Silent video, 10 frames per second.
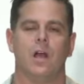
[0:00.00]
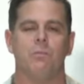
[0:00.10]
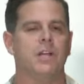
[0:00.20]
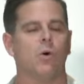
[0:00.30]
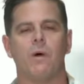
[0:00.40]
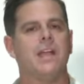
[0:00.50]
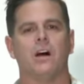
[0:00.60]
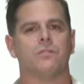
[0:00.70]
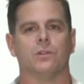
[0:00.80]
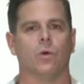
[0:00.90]
And we don't wait
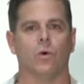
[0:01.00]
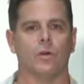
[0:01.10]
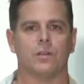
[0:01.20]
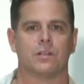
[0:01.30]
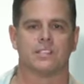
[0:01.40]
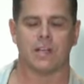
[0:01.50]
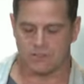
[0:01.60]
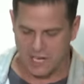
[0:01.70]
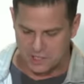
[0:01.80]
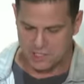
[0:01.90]
on the Lord because our
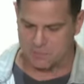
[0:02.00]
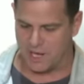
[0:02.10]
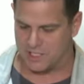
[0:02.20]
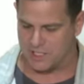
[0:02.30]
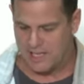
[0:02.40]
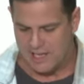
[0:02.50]
attention span is,